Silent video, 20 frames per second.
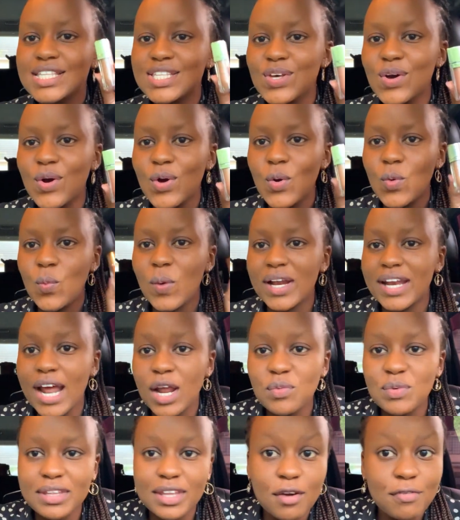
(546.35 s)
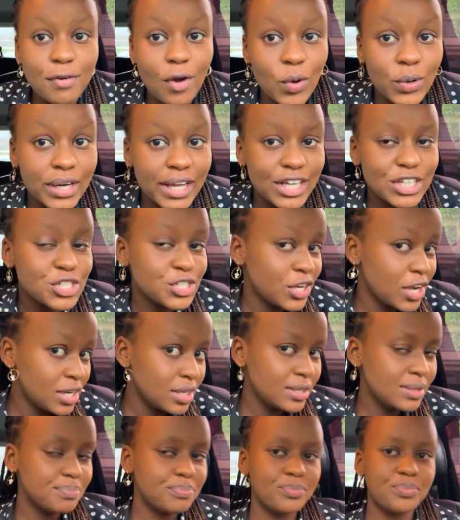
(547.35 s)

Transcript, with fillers: so we're done with the foundation